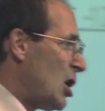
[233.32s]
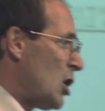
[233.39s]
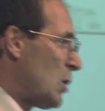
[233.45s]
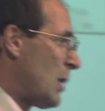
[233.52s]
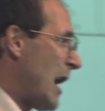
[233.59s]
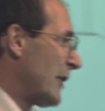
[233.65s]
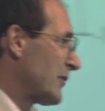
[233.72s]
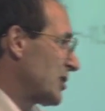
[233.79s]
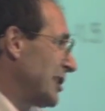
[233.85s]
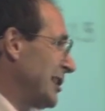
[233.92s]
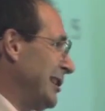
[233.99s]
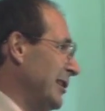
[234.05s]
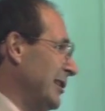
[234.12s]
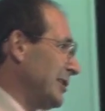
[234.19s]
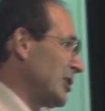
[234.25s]
who have
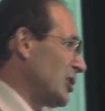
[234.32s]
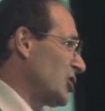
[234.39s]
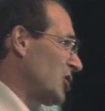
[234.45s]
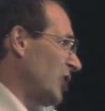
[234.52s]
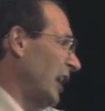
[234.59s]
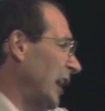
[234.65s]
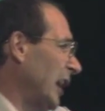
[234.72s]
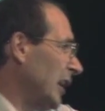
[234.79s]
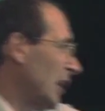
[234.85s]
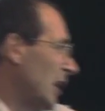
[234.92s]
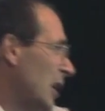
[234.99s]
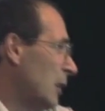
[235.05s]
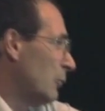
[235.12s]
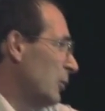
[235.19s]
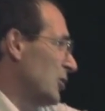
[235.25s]
securities shared
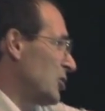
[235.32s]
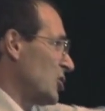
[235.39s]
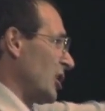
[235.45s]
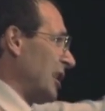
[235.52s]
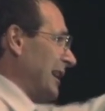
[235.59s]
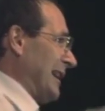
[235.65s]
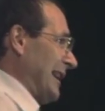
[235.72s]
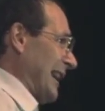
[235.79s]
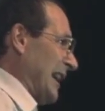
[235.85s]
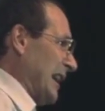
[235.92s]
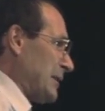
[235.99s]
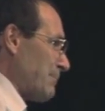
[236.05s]
with Chinese